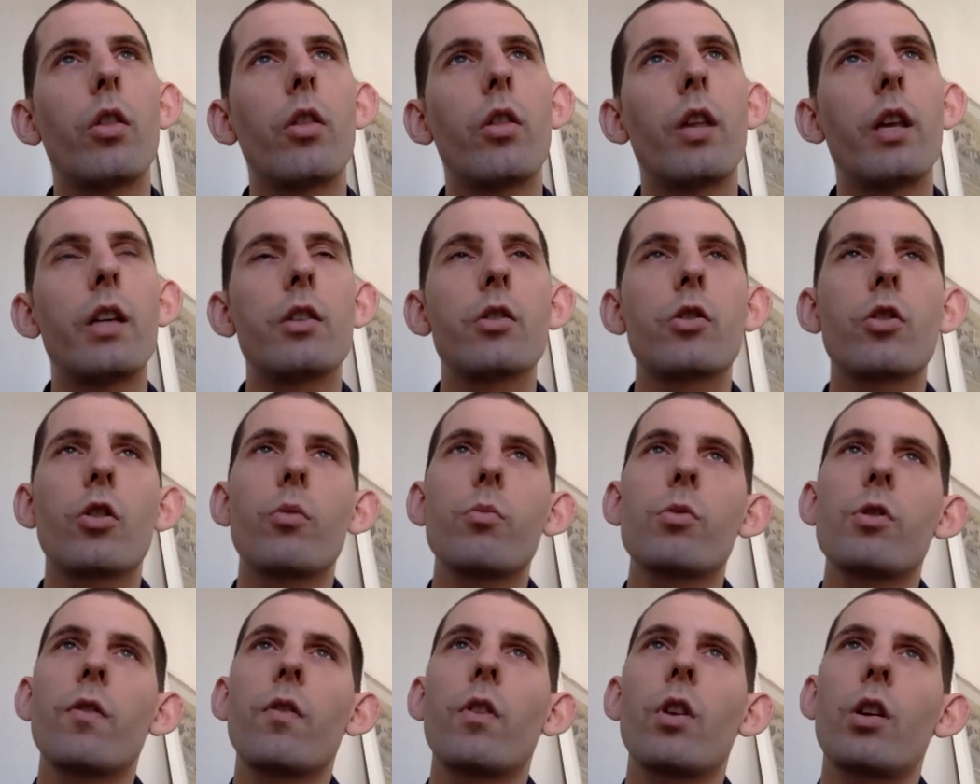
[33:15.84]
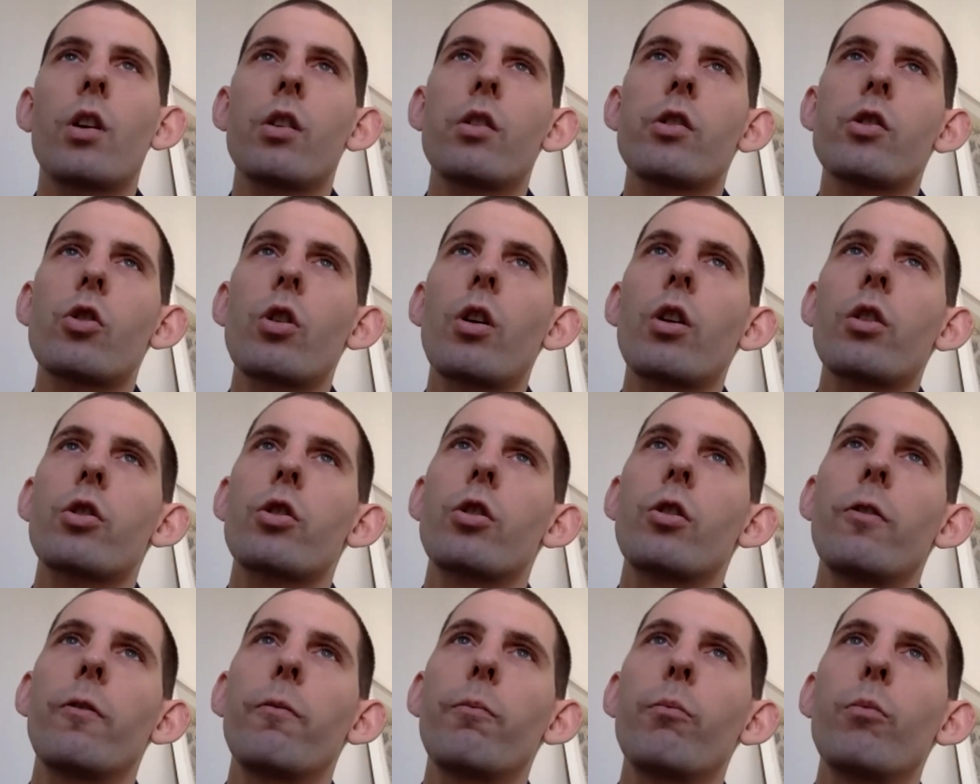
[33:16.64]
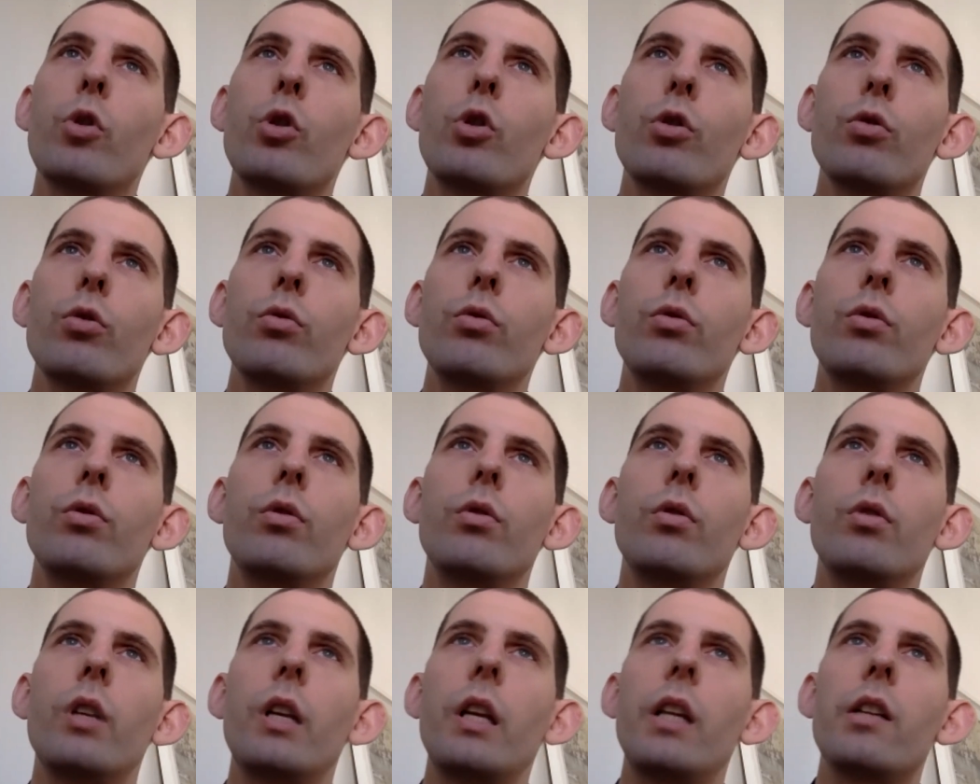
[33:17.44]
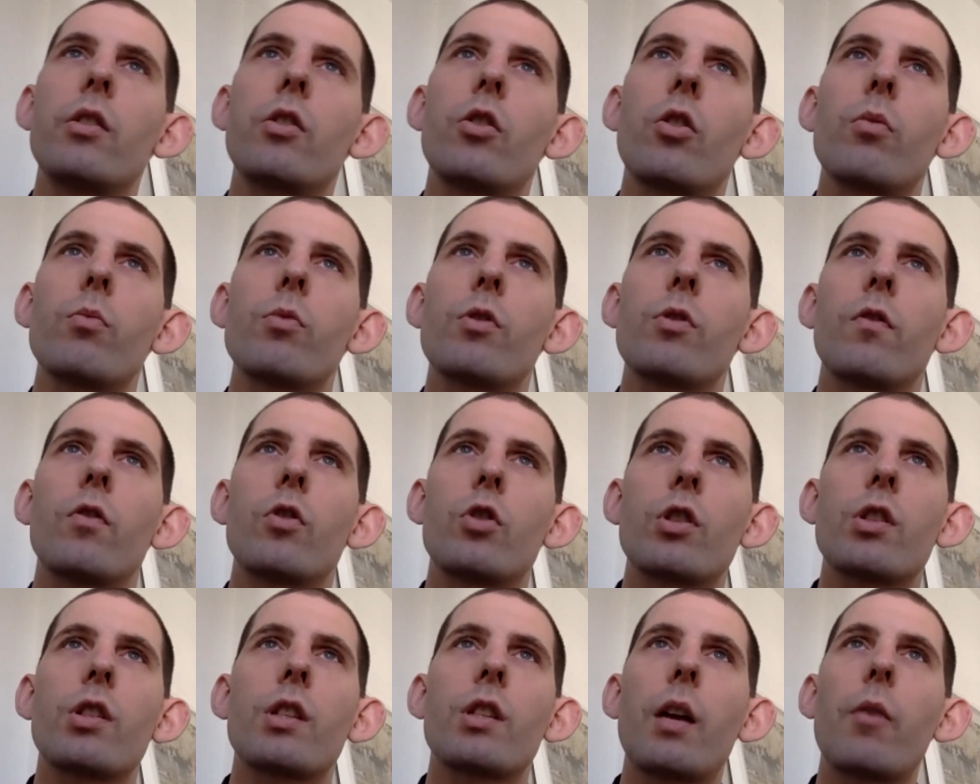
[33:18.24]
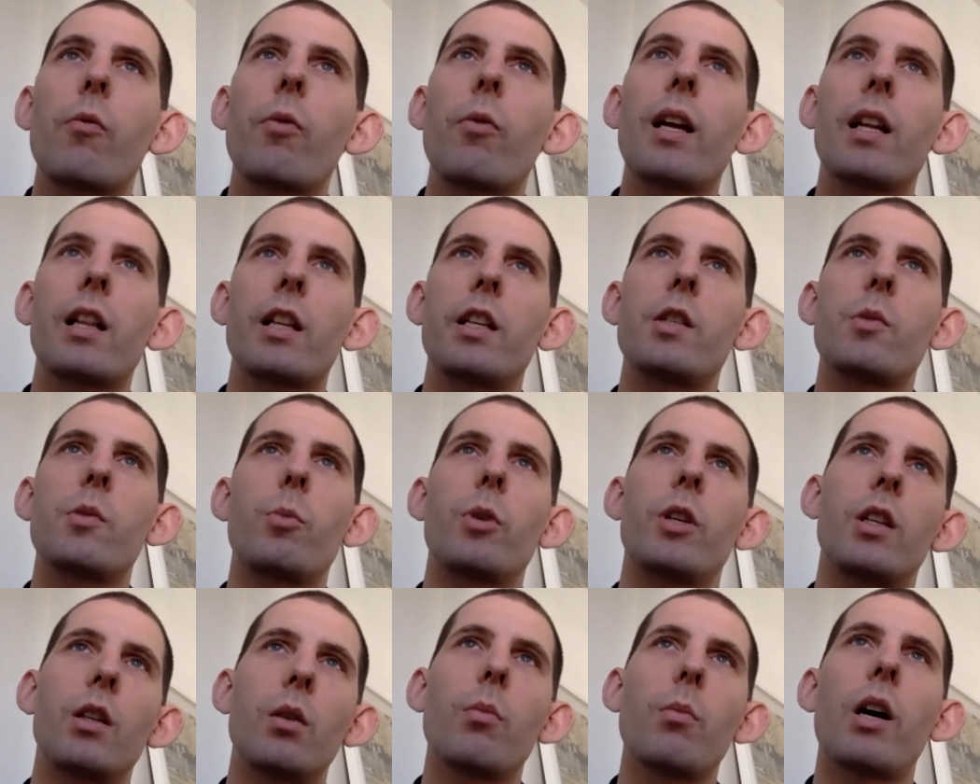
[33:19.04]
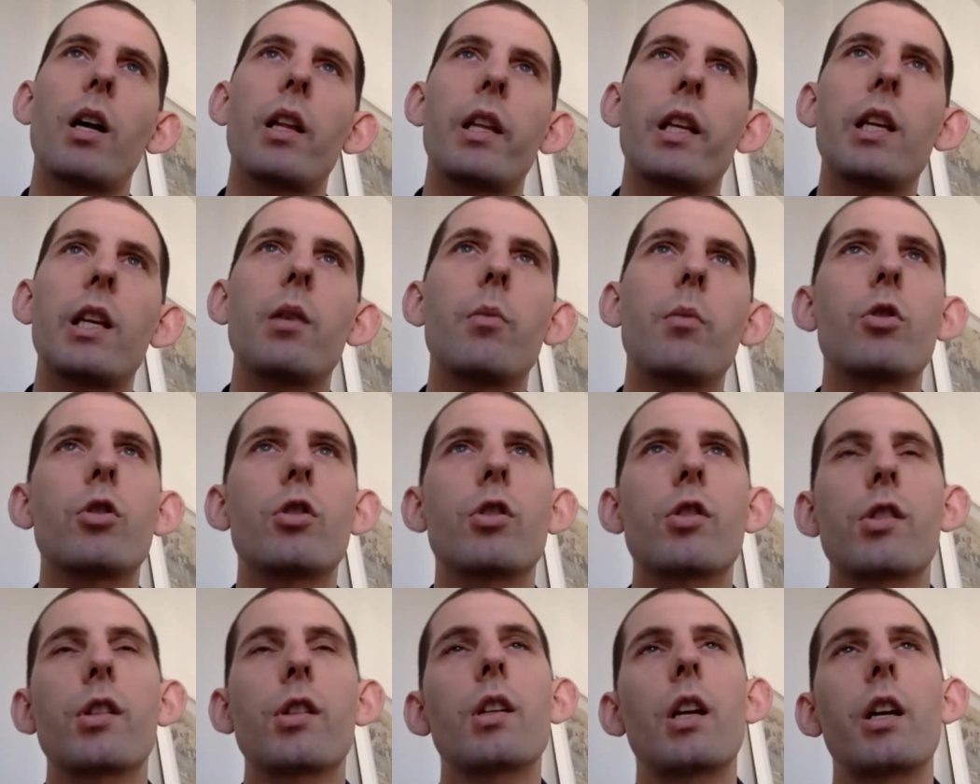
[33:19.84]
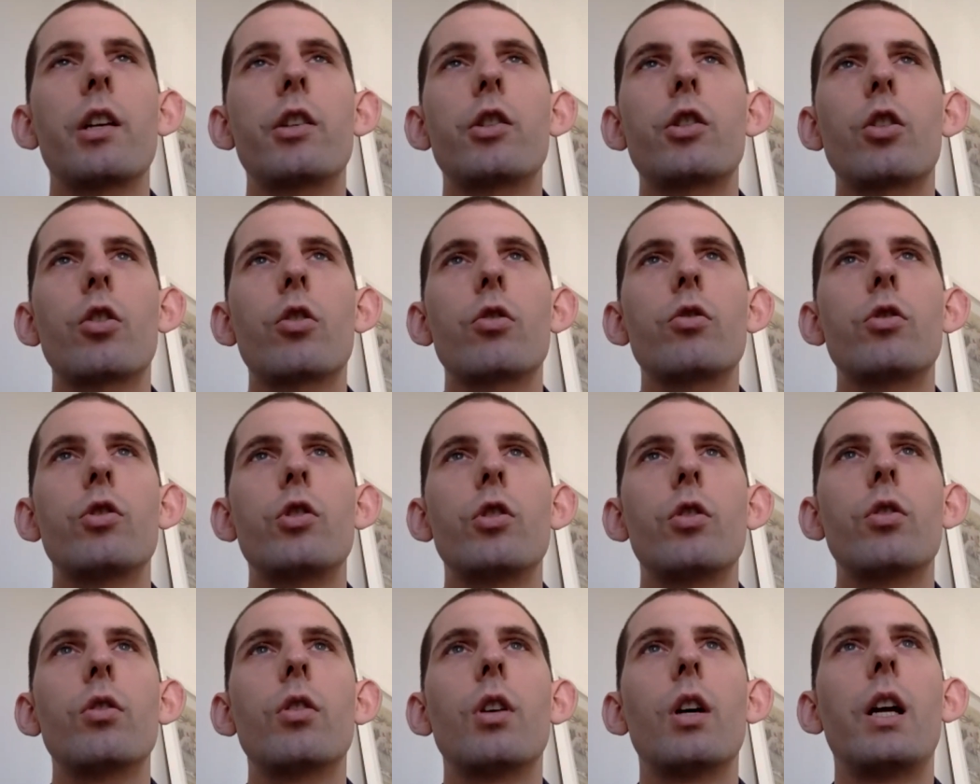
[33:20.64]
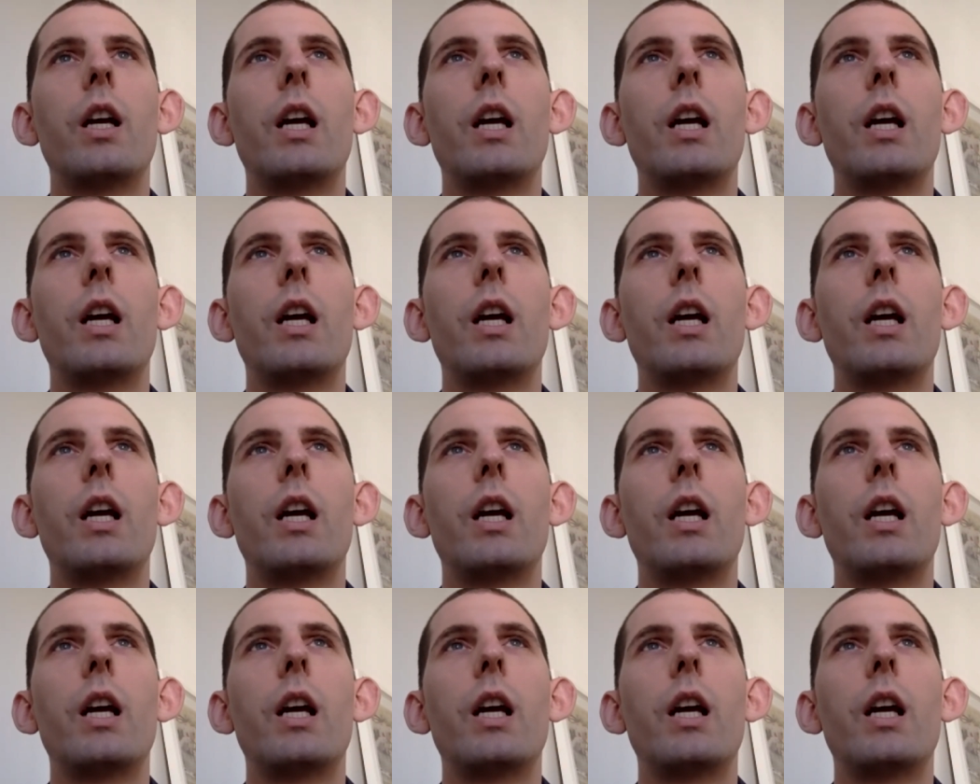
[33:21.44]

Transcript: In terms of the construction of mood, in terms of just directly speaking about the images that I showed you,